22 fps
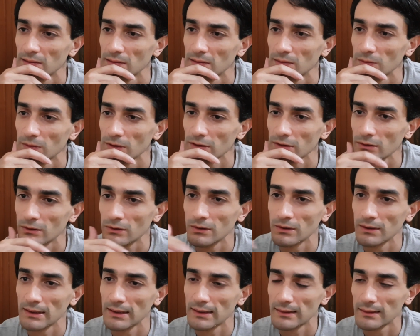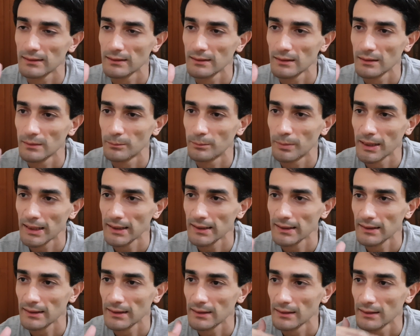what you call it, a
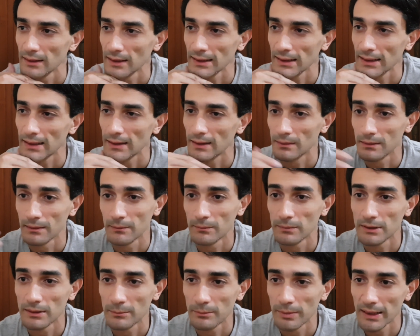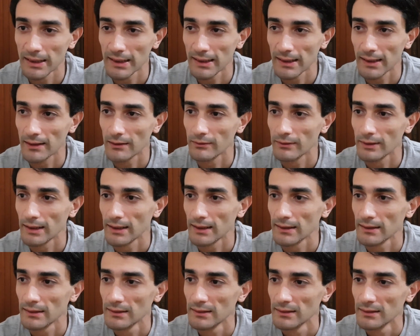bay. Yeah, the Bay area.